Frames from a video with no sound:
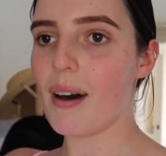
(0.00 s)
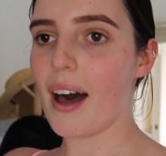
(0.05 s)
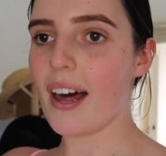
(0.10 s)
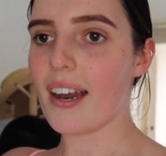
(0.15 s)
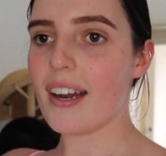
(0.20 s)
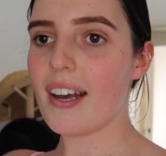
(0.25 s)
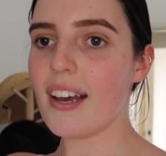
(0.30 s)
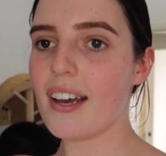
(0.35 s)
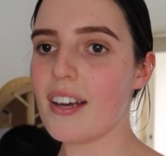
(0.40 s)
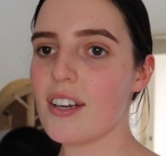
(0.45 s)

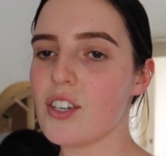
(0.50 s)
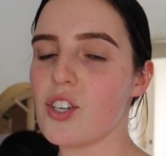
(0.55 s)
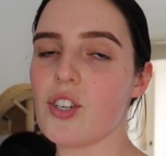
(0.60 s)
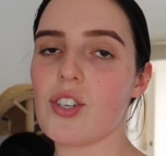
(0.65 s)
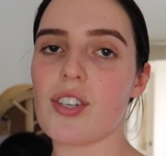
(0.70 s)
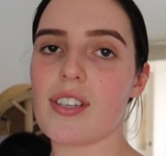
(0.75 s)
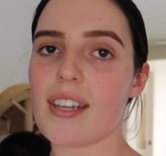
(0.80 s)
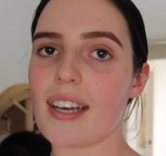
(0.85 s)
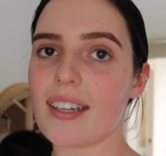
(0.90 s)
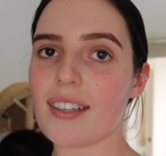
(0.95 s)
but
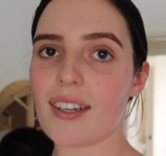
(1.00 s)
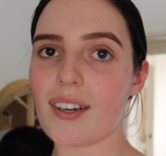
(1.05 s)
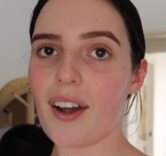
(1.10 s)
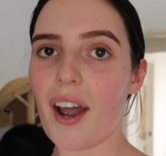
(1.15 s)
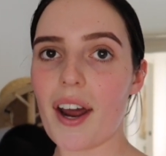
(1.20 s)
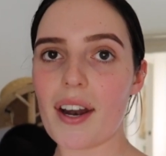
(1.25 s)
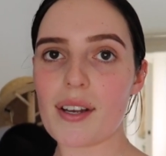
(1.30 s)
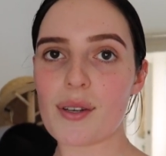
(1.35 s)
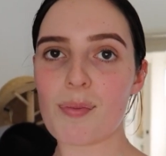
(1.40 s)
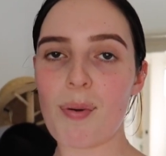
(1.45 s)
she's just like the
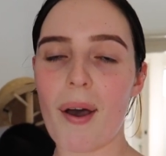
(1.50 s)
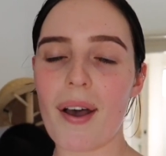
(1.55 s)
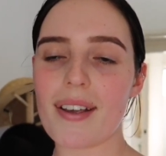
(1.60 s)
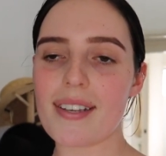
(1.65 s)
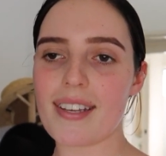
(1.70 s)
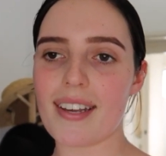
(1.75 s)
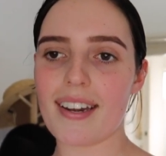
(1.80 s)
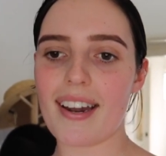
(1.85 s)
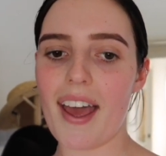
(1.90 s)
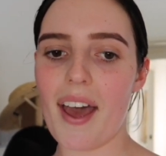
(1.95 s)
greatest
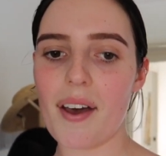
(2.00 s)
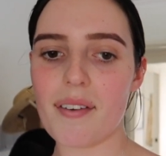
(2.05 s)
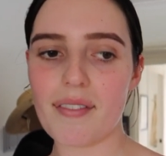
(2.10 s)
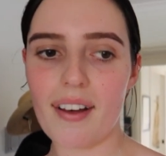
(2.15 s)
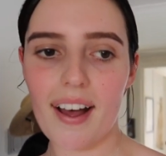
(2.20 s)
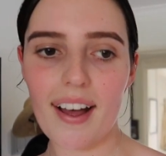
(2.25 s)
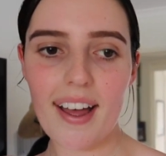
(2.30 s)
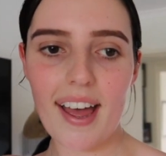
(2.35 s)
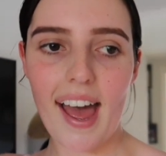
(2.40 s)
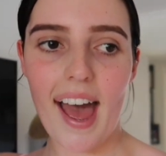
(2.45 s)
person
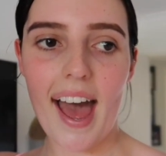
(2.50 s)
ever,